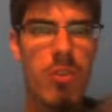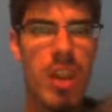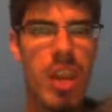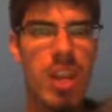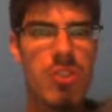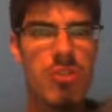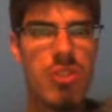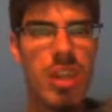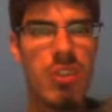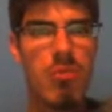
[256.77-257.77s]
great
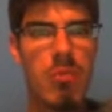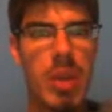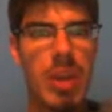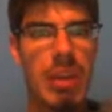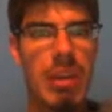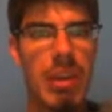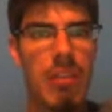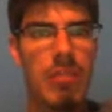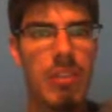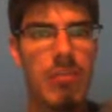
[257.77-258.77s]
intricate grid
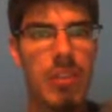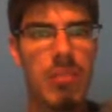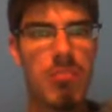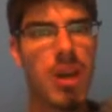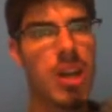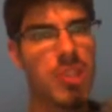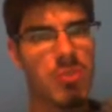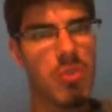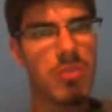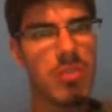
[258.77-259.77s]
of different
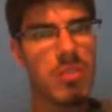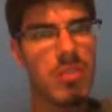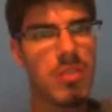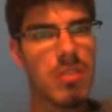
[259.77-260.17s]
modules.